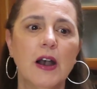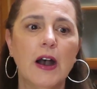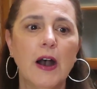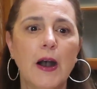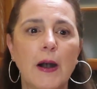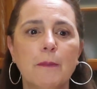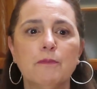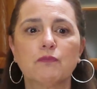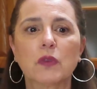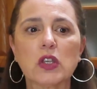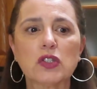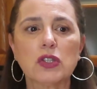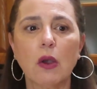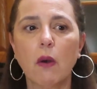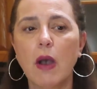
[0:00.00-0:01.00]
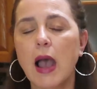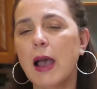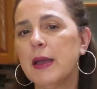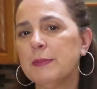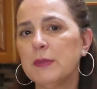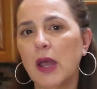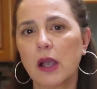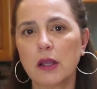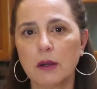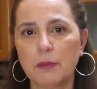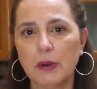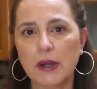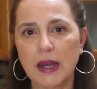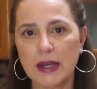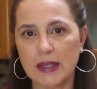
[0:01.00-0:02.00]
Um, so I'm not going to
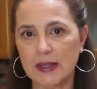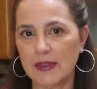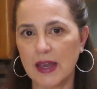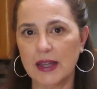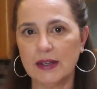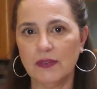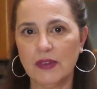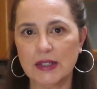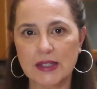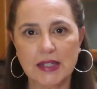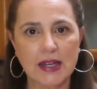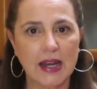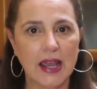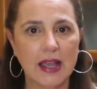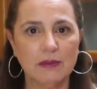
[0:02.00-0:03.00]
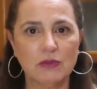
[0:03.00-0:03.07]
put any of that in there today.